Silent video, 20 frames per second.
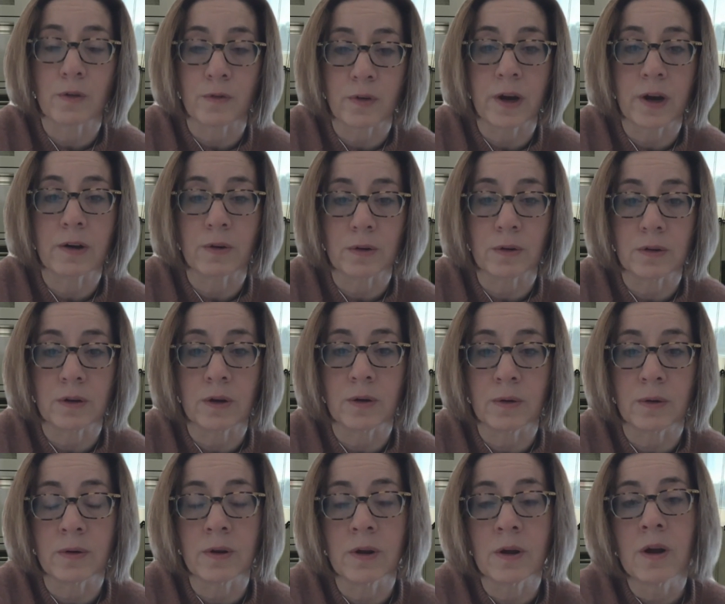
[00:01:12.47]
viral
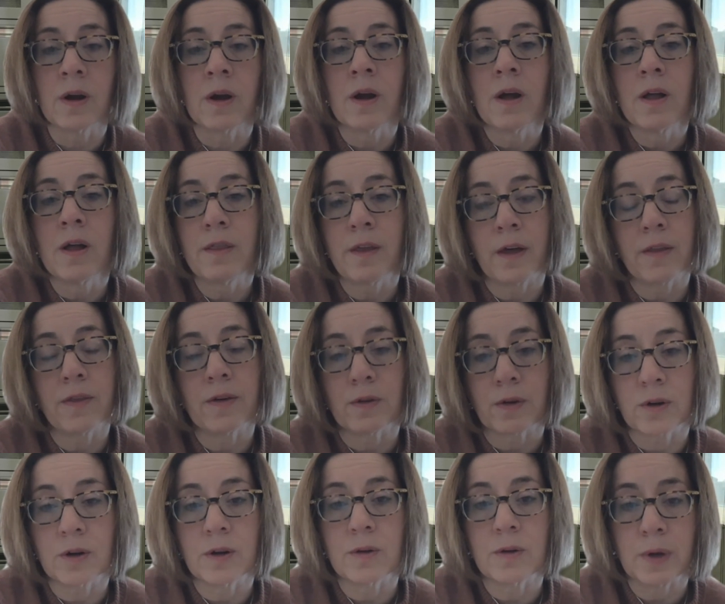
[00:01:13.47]
load that there
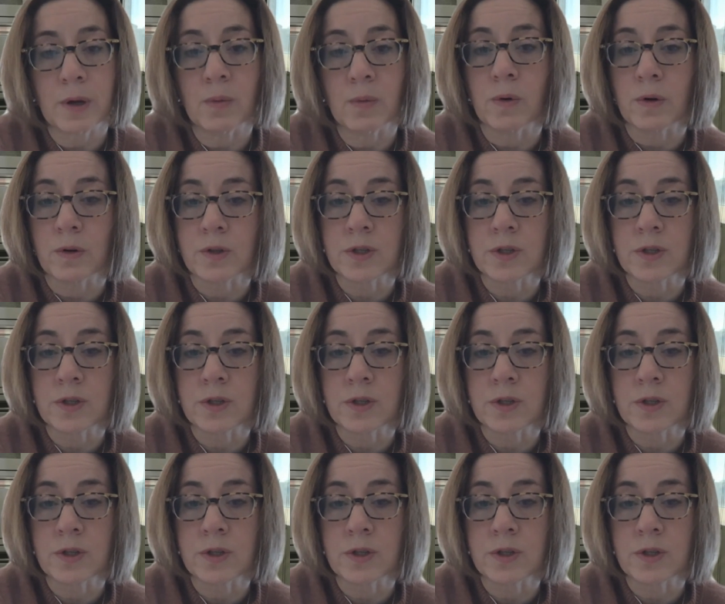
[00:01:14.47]
could be worse